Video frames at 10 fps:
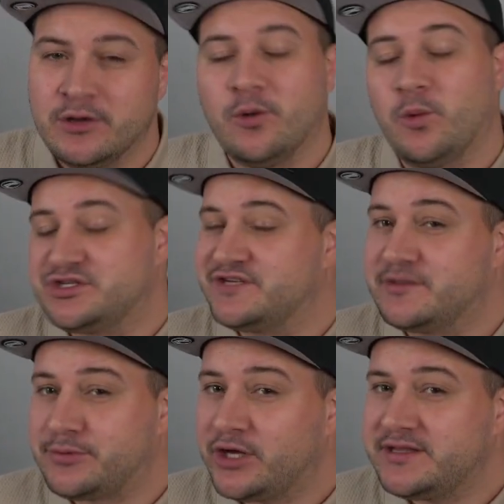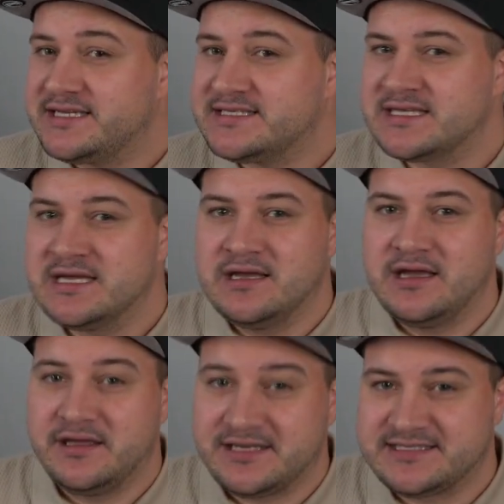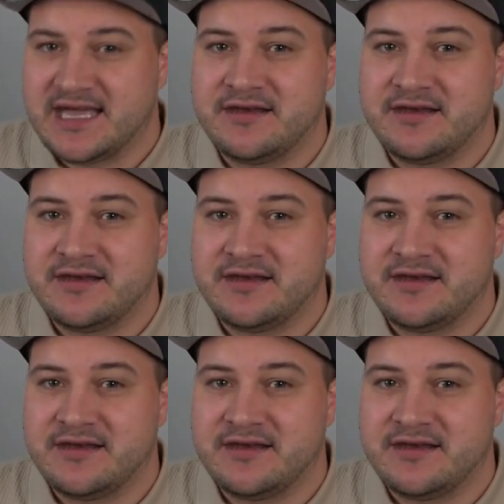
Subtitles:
Once you've deployed this, it is then